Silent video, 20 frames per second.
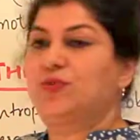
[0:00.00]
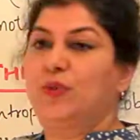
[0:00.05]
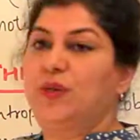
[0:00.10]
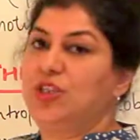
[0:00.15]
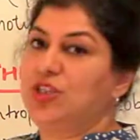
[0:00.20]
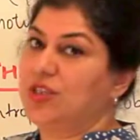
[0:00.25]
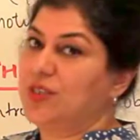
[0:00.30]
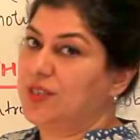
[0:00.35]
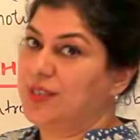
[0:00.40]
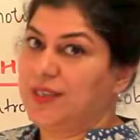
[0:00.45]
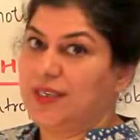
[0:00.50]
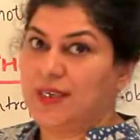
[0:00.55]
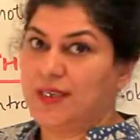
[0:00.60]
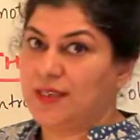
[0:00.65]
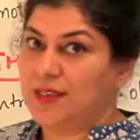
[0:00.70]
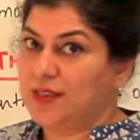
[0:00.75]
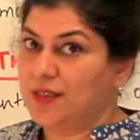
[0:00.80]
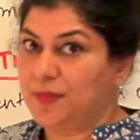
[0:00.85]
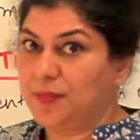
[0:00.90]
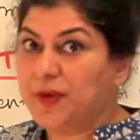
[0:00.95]
We just did it
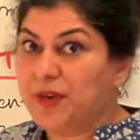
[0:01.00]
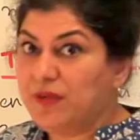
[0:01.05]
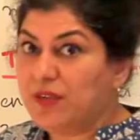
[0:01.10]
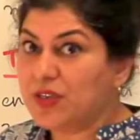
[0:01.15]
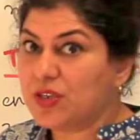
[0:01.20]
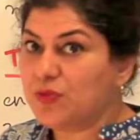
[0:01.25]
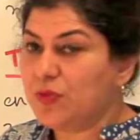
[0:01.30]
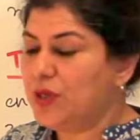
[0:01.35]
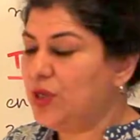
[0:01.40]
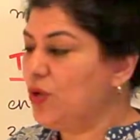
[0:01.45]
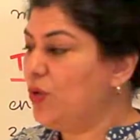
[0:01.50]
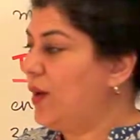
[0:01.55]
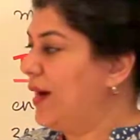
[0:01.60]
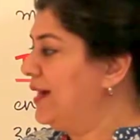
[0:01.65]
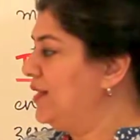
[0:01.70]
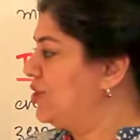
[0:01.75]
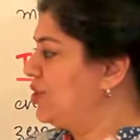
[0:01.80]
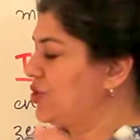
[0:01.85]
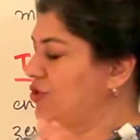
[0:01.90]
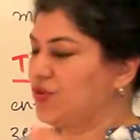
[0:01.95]
in the previous video.
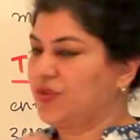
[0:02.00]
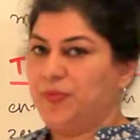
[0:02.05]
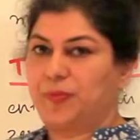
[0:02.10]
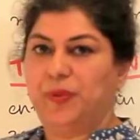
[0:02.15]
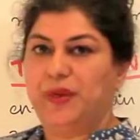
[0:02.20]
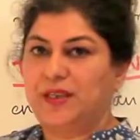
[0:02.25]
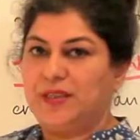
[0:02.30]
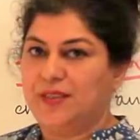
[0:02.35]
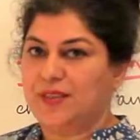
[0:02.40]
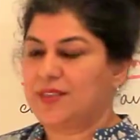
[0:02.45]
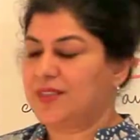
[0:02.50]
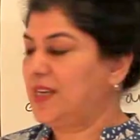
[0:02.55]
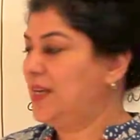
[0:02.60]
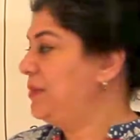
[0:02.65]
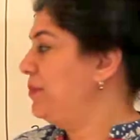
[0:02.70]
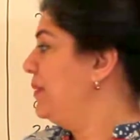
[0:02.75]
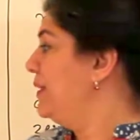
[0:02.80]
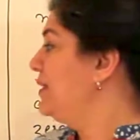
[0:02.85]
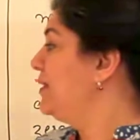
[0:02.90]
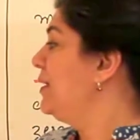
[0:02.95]
I'll just repeat the
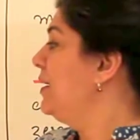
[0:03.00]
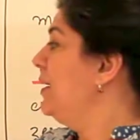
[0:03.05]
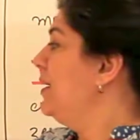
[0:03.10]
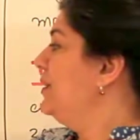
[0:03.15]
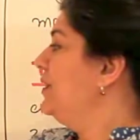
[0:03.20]
statement.